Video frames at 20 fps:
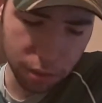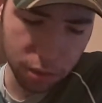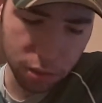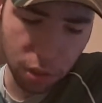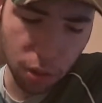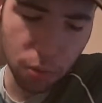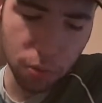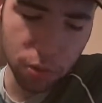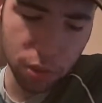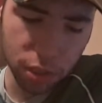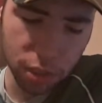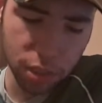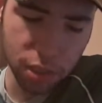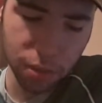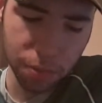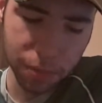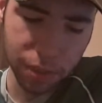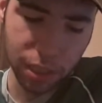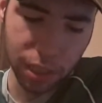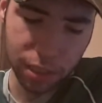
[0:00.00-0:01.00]
going to
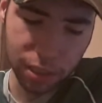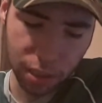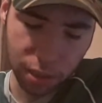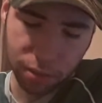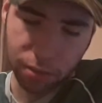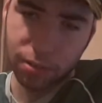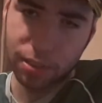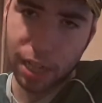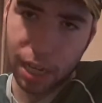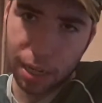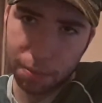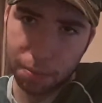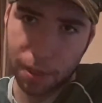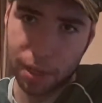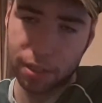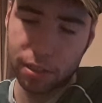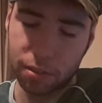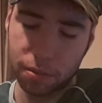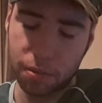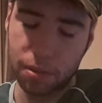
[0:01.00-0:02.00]
somebody that's on their
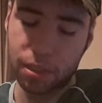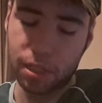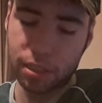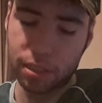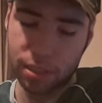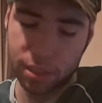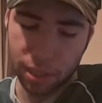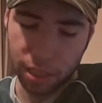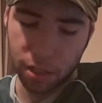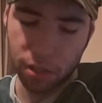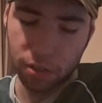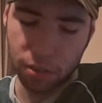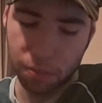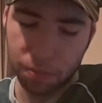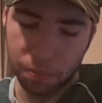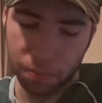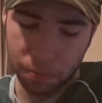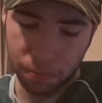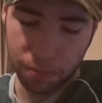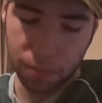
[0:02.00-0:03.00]
deathbed and that's near
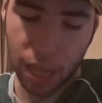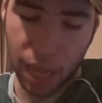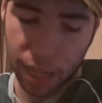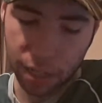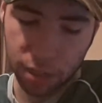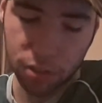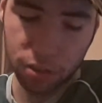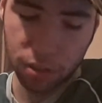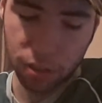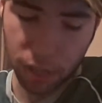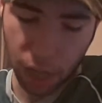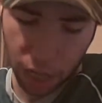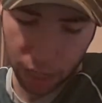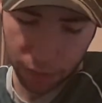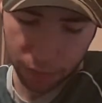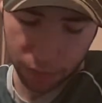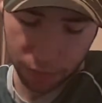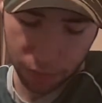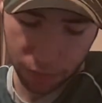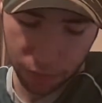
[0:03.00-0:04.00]
the end of their
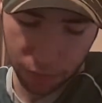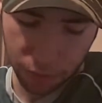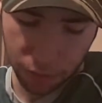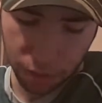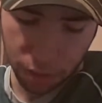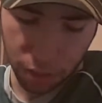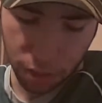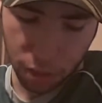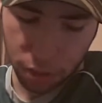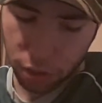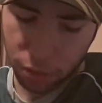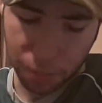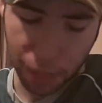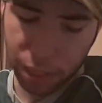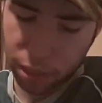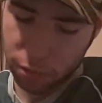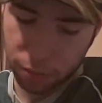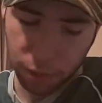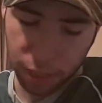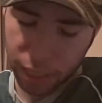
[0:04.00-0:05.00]
life, no
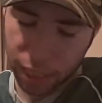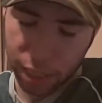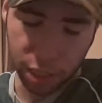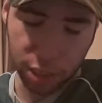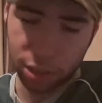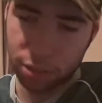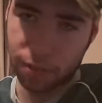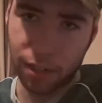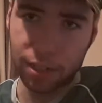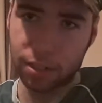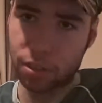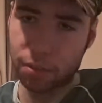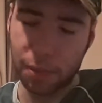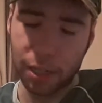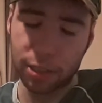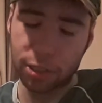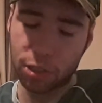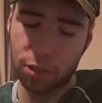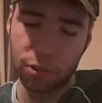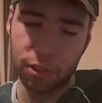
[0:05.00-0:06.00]
matter what age they are, no
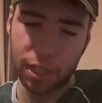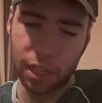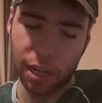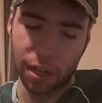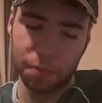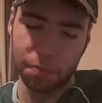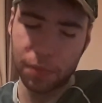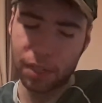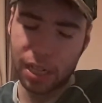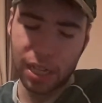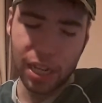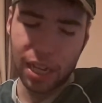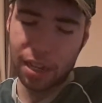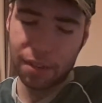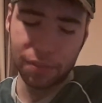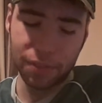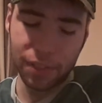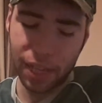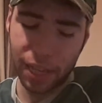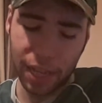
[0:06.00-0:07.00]
matter who they are,
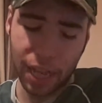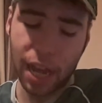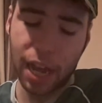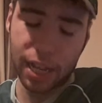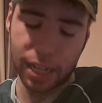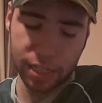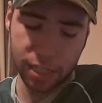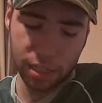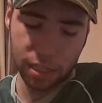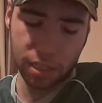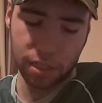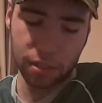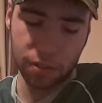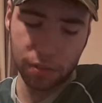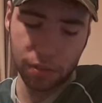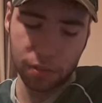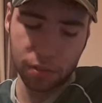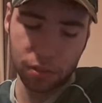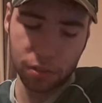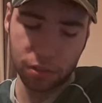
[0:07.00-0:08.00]
if they ask
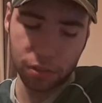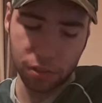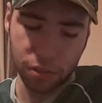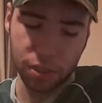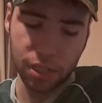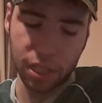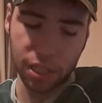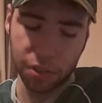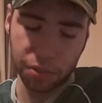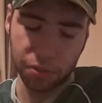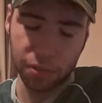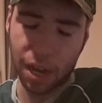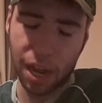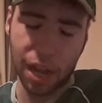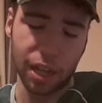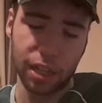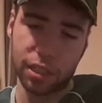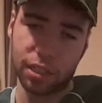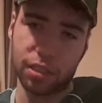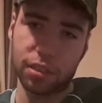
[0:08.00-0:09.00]
to see you,
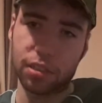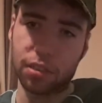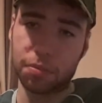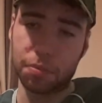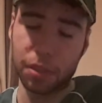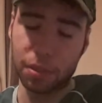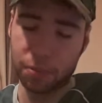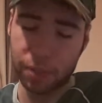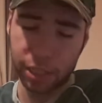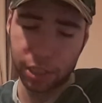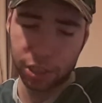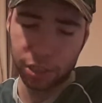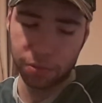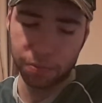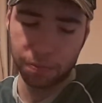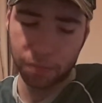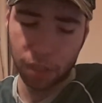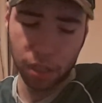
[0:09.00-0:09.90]
ask to be with you,